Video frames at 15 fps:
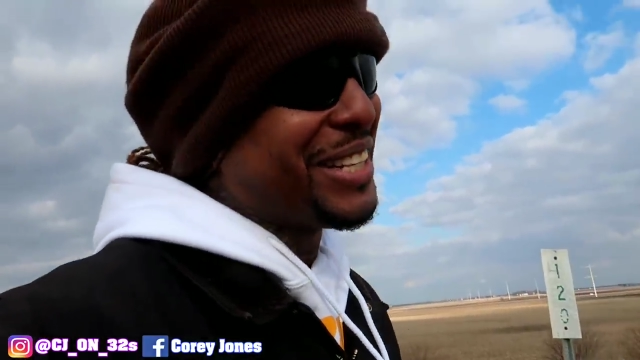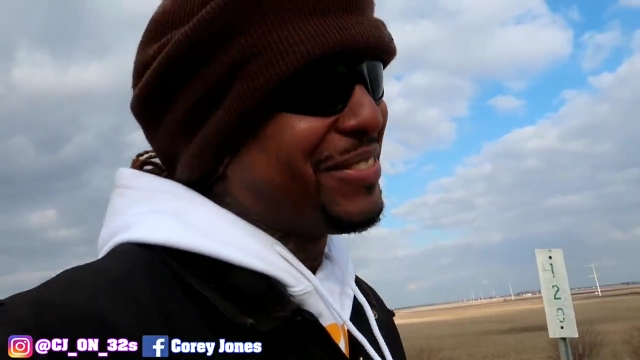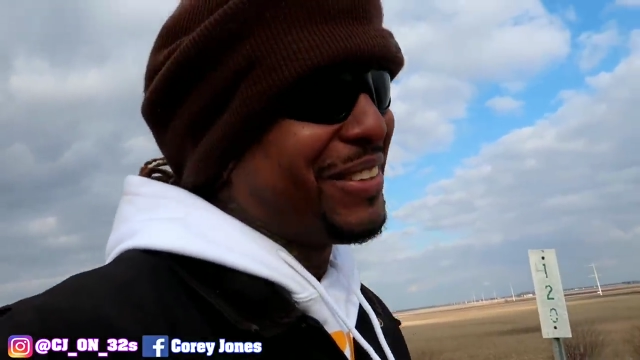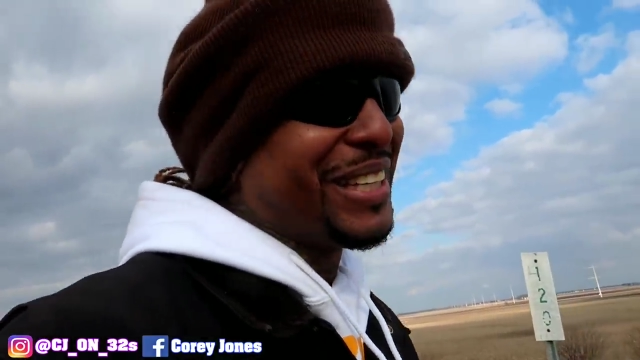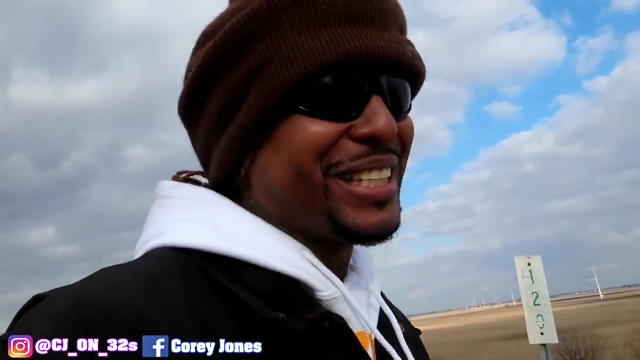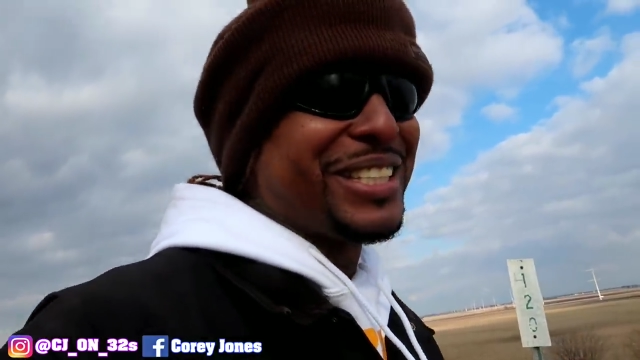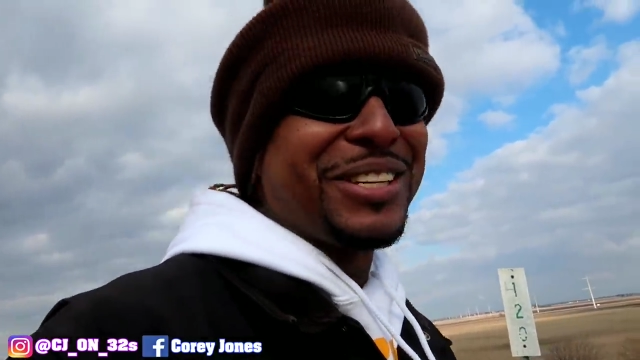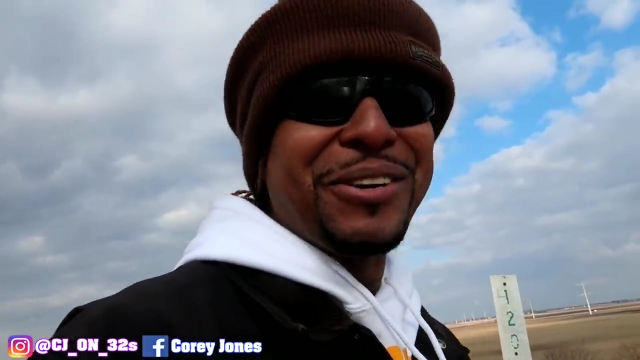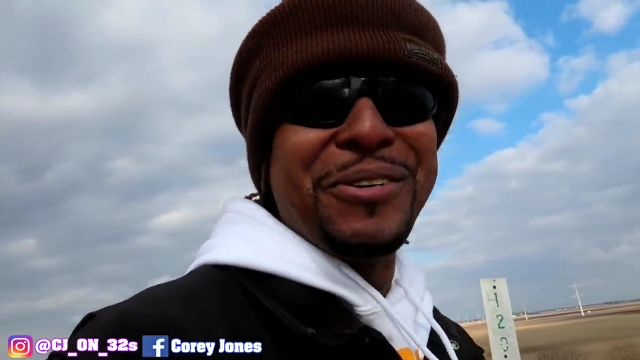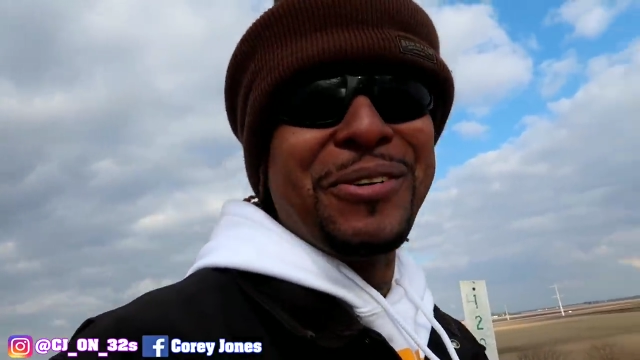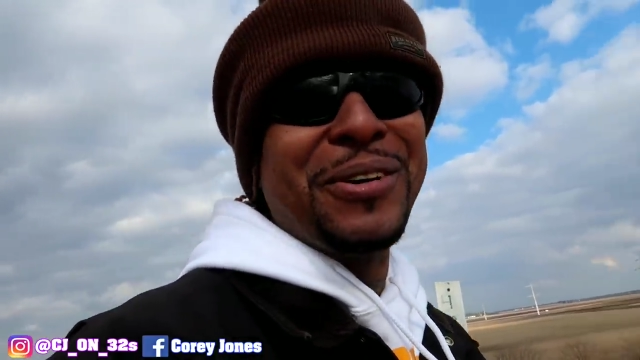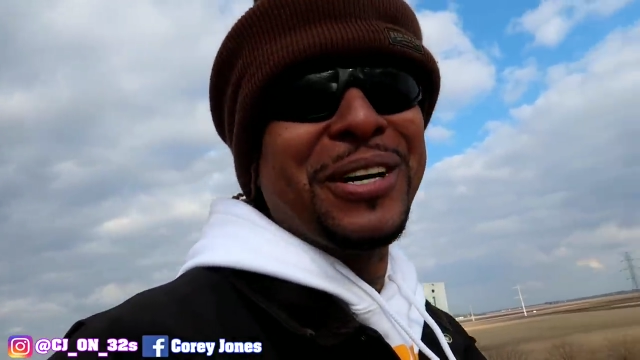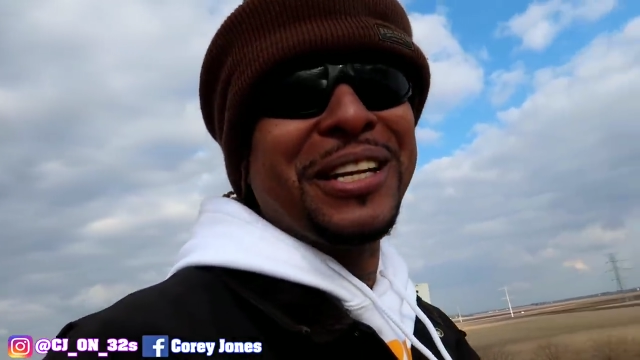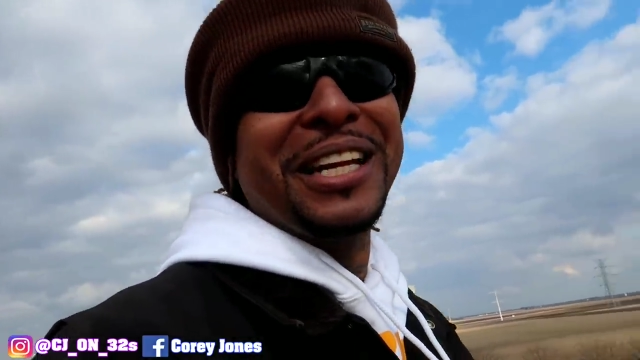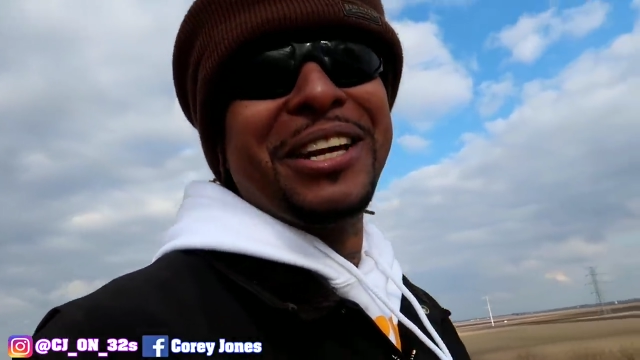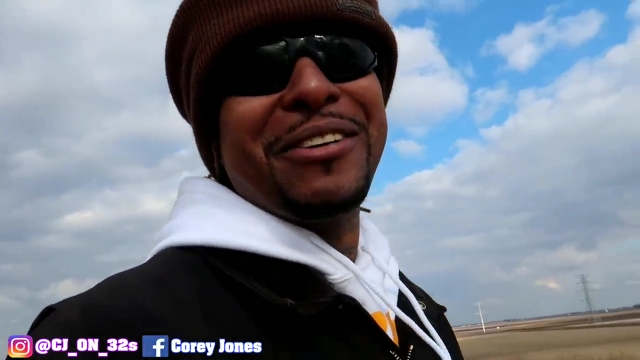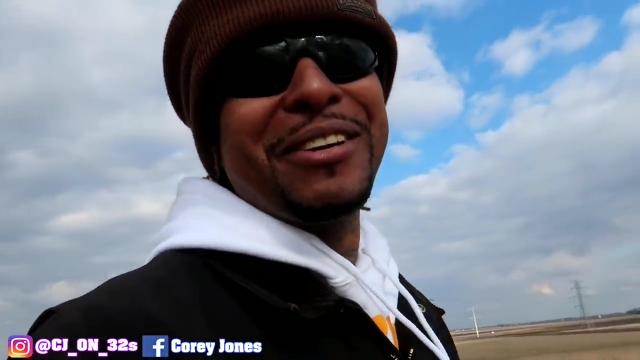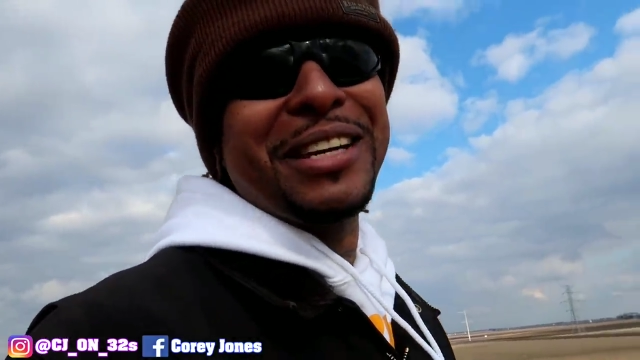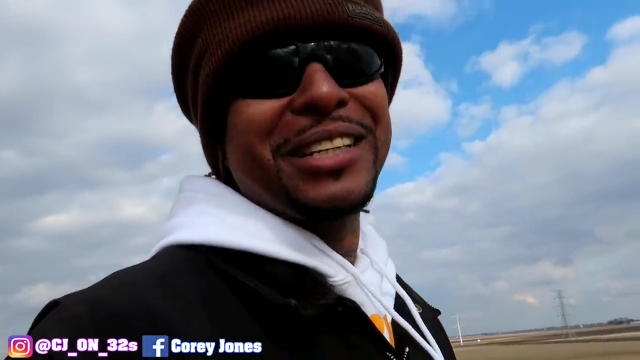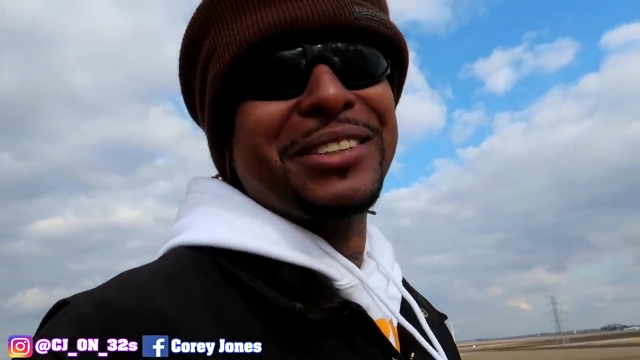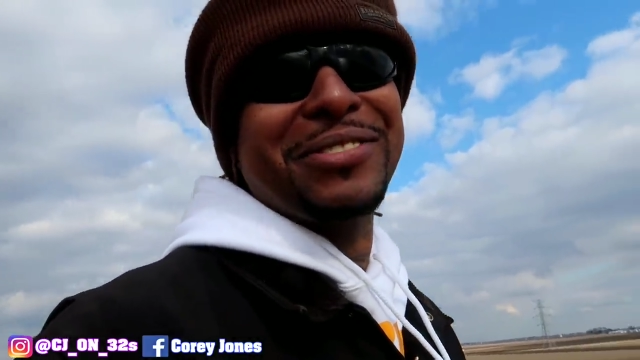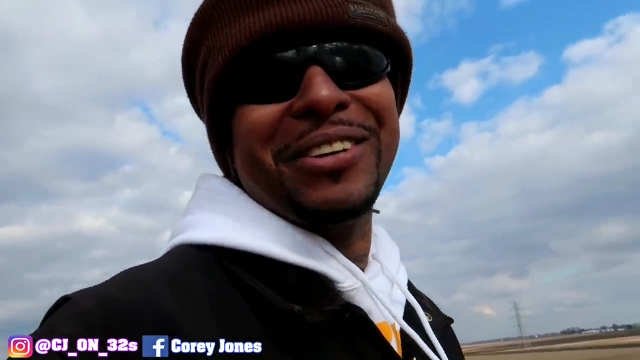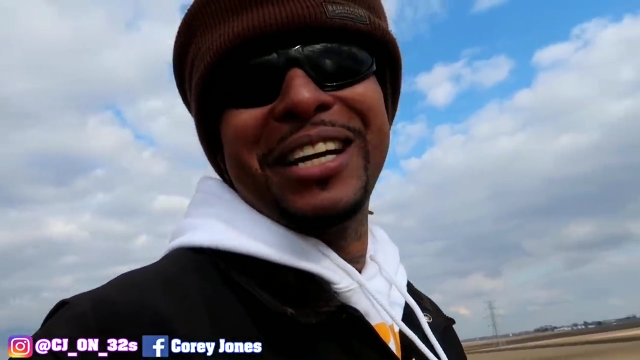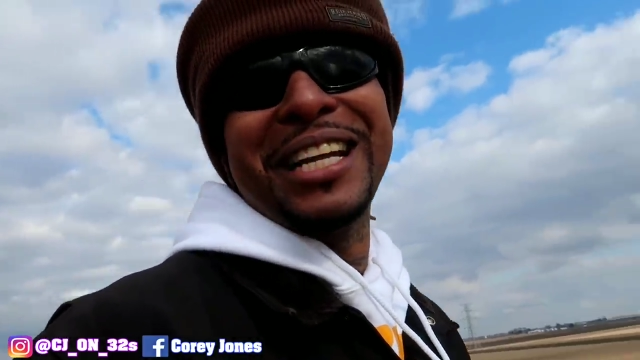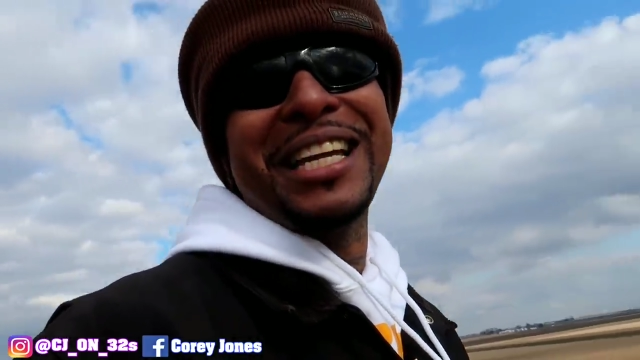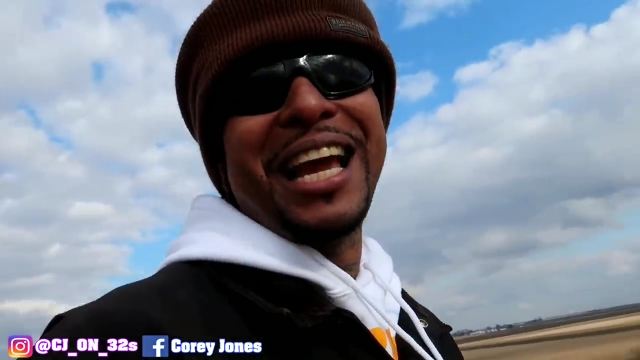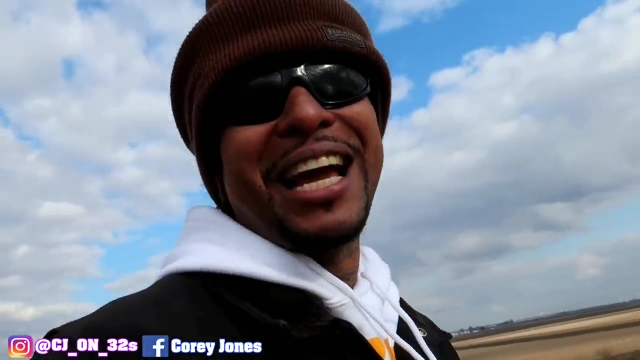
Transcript: It's been so hilarious, funny.